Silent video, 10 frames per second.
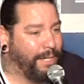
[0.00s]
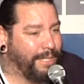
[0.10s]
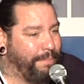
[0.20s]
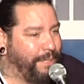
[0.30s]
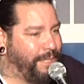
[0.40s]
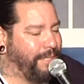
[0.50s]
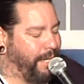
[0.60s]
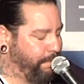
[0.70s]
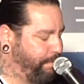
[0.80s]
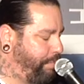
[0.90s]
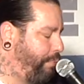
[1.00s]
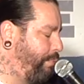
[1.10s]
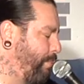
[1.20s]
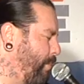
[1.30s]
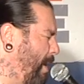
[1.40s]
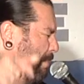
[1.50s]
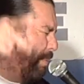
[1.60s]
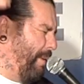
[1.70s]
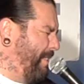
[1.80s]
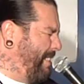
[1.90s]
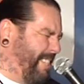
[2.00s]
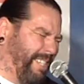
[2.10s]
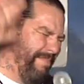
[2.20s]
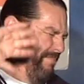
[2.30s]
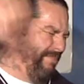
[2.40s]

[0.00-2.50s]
looked at me, she's like, one person.